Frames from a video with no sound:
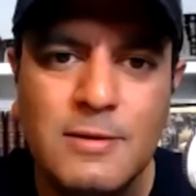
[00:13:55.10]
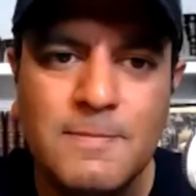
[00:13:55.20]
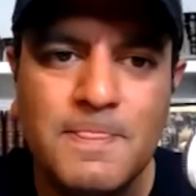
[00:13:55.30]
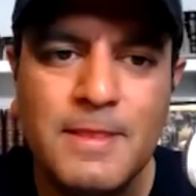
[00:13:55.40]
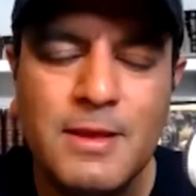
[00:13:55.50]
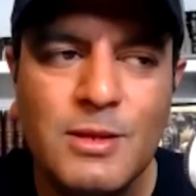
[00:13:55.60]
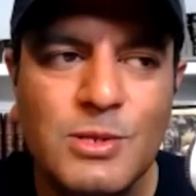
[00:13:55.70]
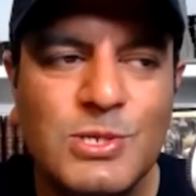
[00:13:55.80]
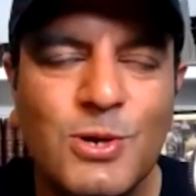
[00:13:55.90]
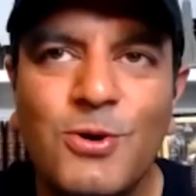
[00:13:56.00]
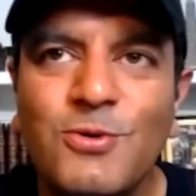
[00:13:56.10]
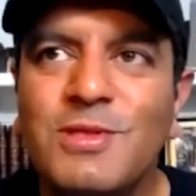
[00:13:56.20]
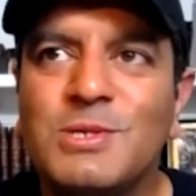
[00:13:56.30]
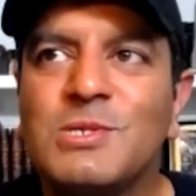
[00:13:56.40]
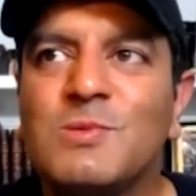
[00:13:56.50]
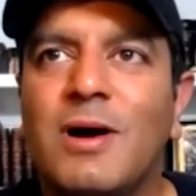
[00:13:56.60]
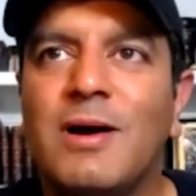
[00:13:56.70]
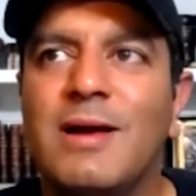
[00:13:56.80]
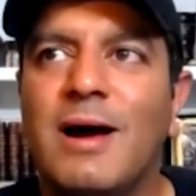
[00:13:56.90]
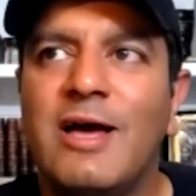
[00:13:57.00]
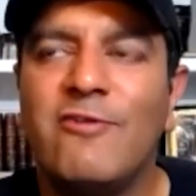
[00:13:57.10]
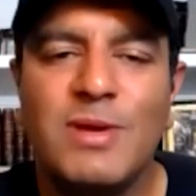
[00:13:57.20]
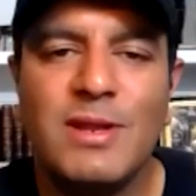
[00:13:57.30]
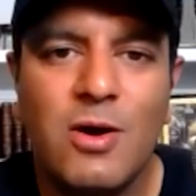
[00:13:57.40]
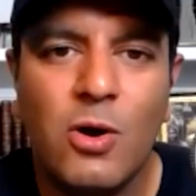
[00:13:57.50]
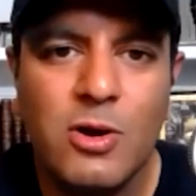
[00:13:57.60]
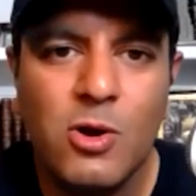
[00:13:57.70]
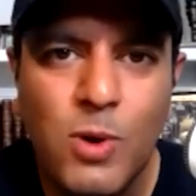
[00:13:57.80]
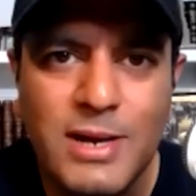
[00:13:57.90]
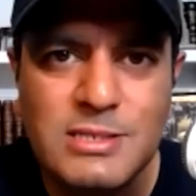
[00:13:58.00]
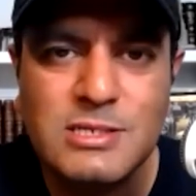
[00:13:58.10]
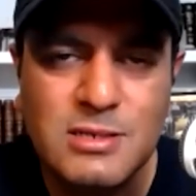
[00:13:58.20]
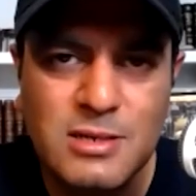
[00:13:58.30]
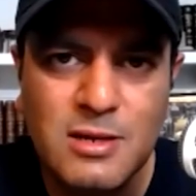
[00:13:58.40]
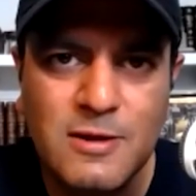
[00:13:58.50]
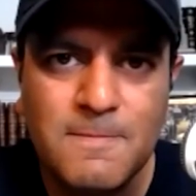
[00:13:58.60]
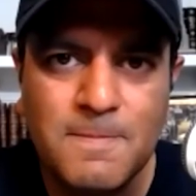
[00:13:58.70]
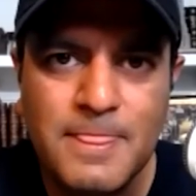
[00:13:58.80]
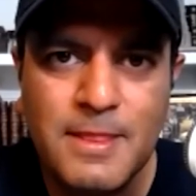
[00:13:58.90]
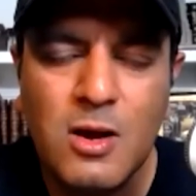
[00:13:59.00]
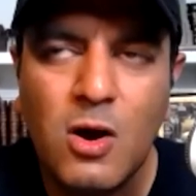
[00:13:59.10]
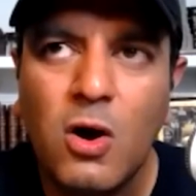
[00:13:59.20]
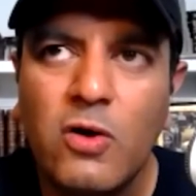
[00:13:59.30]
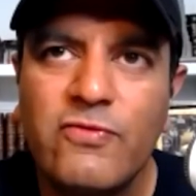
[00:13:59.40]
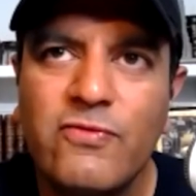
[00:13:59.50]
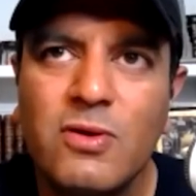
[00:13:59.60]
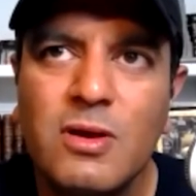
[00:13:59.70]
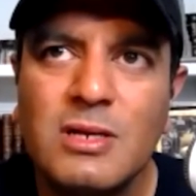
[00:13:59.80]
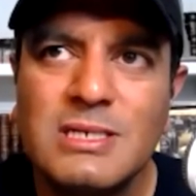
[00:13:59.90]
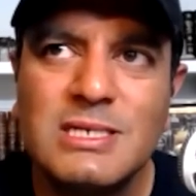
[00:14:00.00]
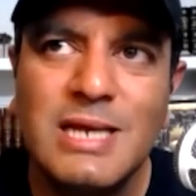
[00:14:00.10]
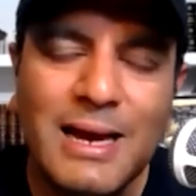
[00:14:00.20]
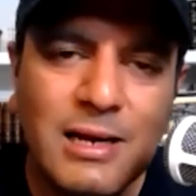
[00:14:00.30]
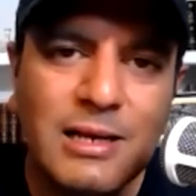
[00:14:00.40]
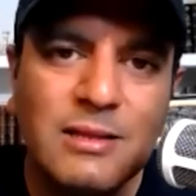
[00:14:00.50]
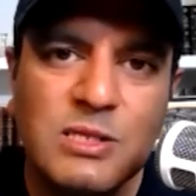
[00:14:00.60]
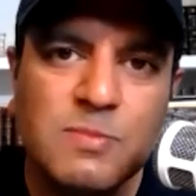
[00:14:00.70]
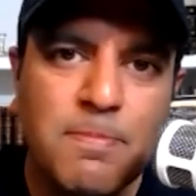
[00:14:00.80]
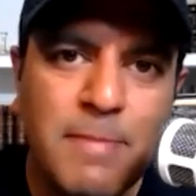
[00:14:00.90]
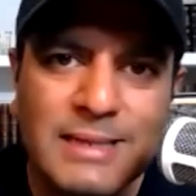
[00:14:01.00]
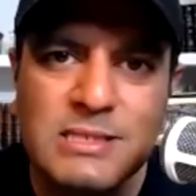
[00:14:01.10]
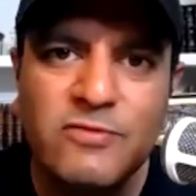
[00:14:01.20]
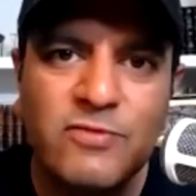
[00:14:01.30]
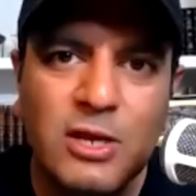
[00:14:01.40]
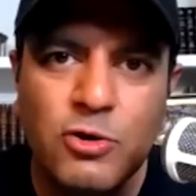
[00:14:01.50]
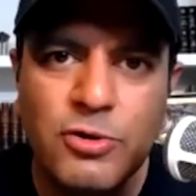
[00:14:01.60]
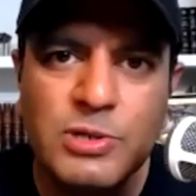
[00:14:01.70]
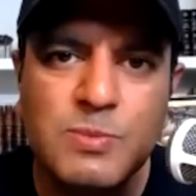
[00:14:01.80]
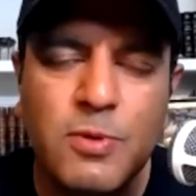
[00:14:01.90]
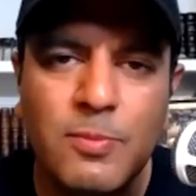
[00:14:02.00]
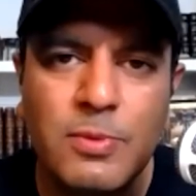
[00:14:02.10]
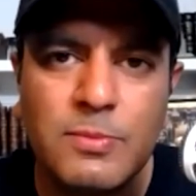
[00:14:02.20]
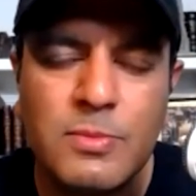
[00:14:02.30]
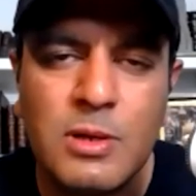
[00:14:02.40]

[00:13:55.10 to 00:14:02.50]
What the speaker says: Mm. So this is why I have been on a quest of tackling this massive ignorance problem.